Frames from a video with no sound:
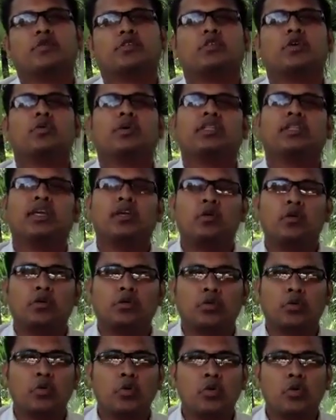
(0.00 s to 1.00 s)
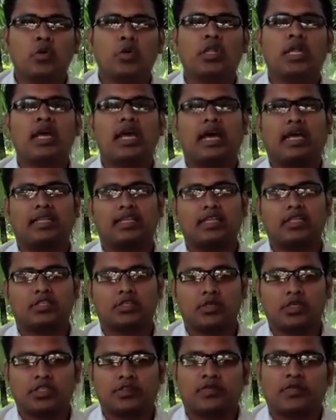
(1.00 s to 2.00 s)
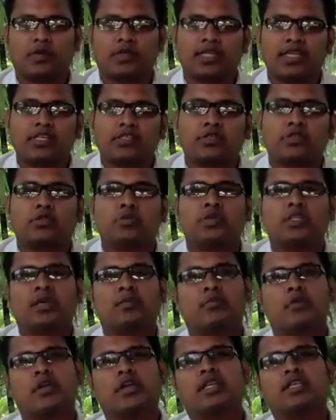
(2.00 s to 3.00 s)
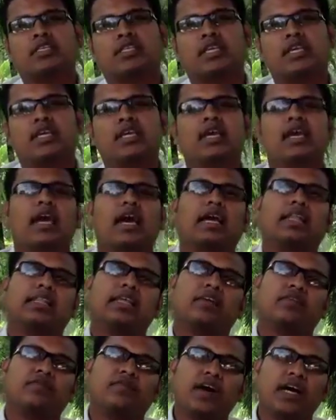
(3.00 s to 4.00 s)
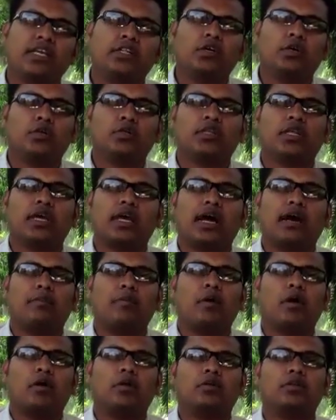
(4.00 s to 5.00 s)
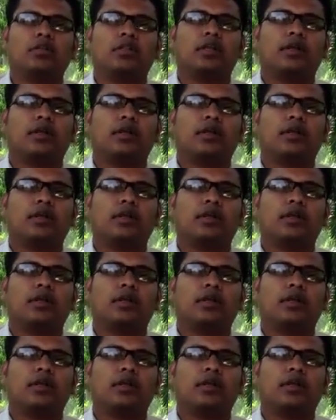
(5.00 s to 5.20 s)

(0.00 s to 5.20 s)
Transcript: So when they go to Google and they search for things to do in Ambergris Ski and they find out about